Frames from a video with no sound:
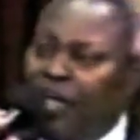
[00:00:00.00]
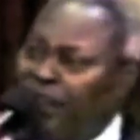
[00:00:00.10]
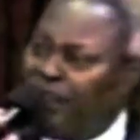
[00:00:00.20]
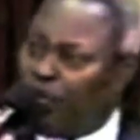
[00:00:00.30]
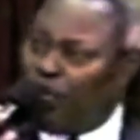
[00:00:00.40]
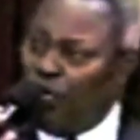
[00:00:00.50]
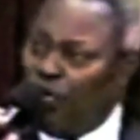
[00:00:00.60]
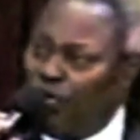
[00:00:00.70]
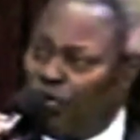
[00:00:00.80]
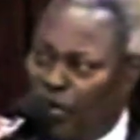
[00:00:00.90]
Eve
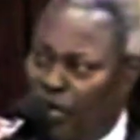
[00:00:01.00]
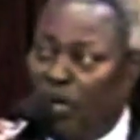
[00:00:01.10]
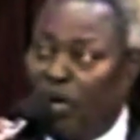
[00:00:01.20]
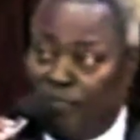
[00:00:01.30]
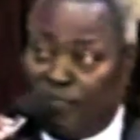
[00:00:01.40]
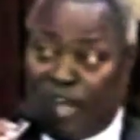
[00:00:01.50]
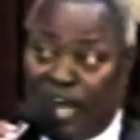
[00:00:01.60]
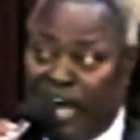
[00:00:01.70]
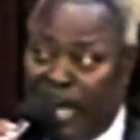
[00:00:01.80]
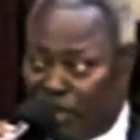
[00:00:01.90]
took of
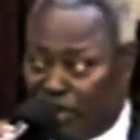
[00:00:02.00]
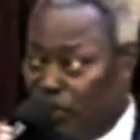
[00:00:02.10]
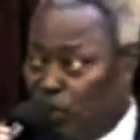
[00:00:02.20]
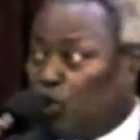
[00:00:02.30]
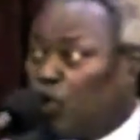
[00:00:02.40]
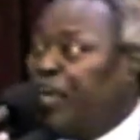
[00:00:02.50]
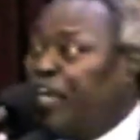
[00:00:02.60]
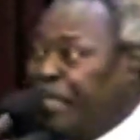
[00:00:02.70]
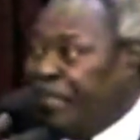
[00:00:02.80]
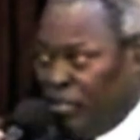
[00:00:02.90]
that
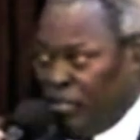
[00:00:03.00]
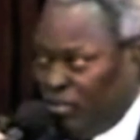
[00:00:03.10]
tree,